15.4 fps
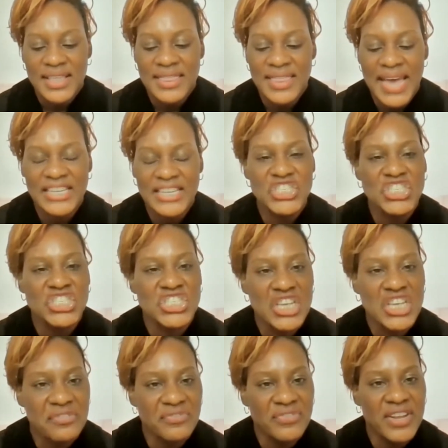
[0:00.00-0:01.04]
that
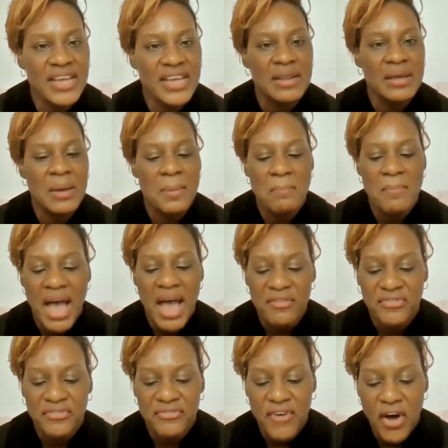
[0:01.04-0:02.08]
shifted my
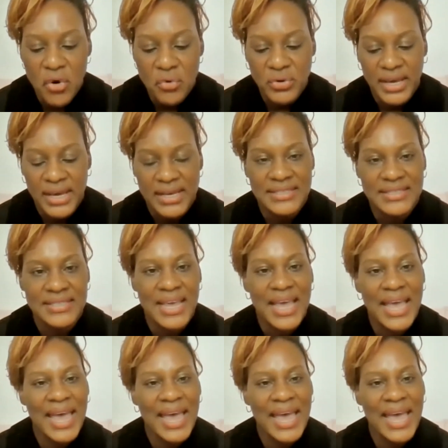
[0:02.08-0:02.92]
focus